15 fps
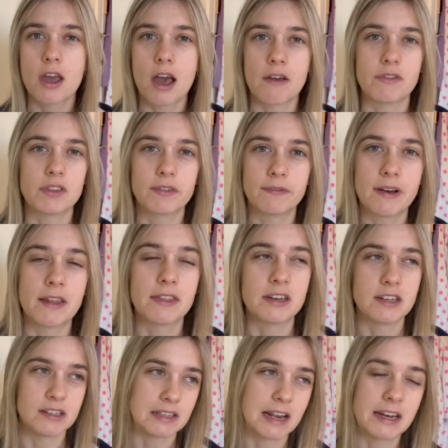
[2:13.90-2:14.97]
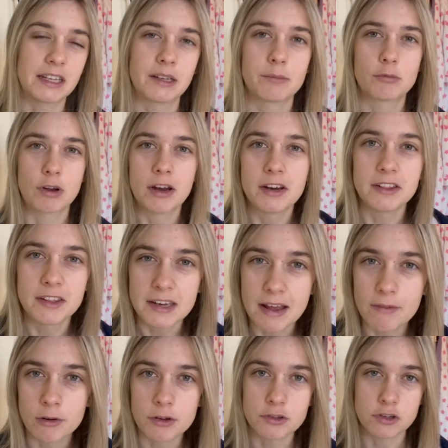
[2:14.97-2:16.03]
I think the fact that he's letting him train in the
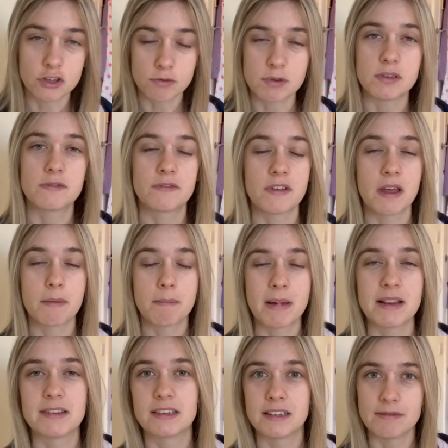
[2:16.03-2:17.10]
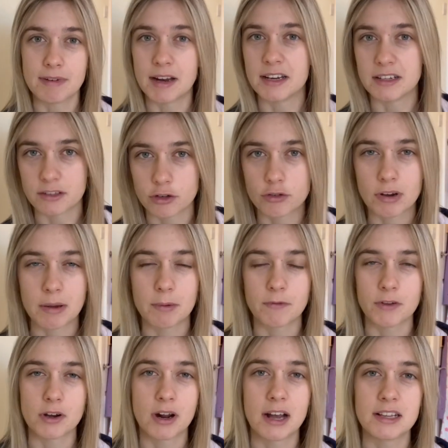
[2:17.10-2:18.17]
Netherlands until he's fit, mentally ready to train with
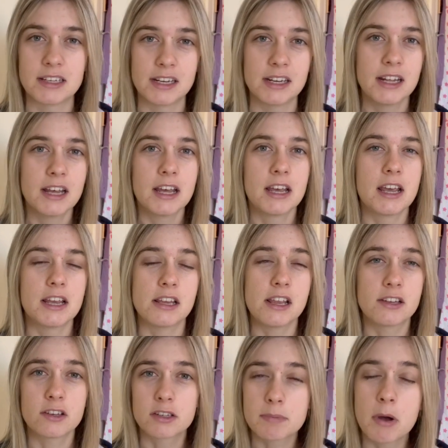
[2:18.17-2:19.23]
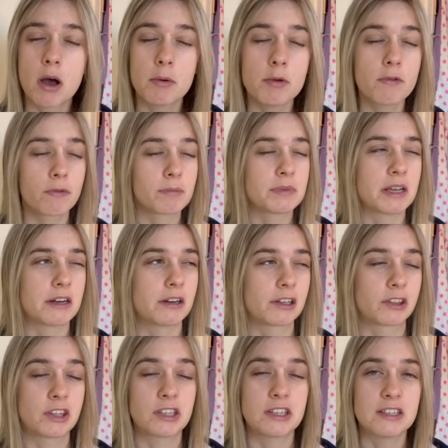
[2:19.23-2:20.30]
United, it's a smart move from Ten Hag. I
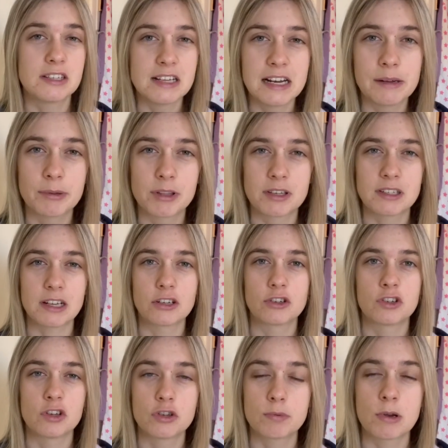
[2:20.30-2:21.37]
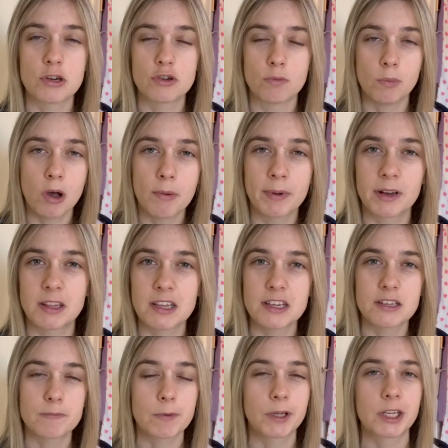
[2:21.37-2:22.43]
think he's dealing with the Sancho situation well, but I think
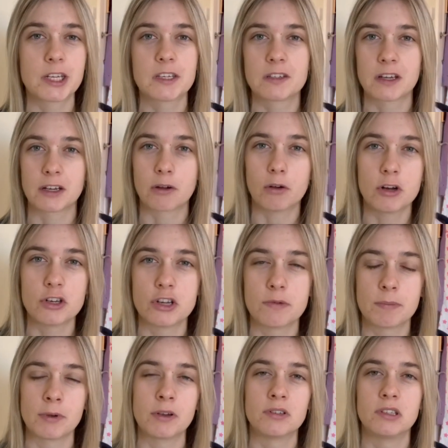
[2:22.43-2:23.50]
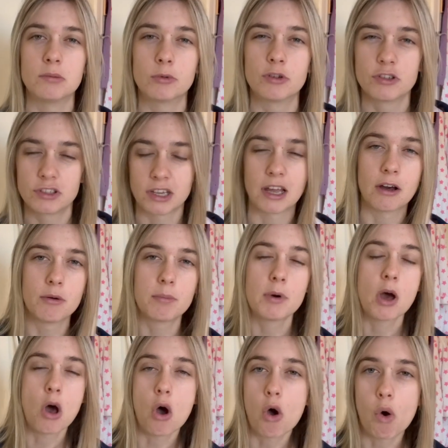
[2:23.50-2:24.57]
he's bringing in psychologists because he wants to help
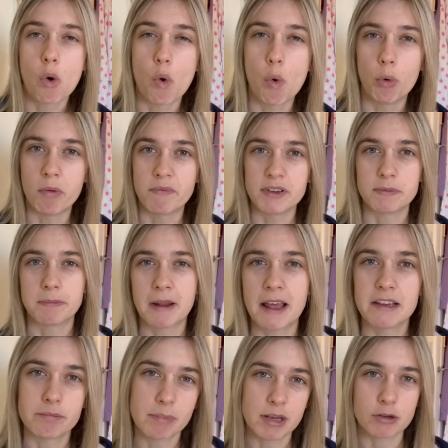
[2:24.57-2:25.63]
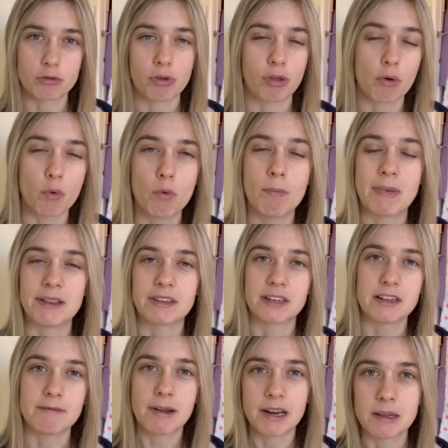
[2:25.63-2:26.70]
all of his players make sure they're all
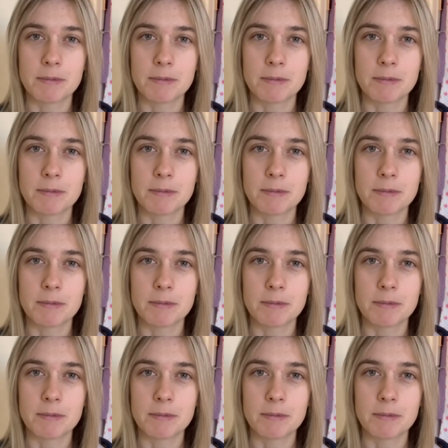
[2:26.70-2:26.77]
mentally ready.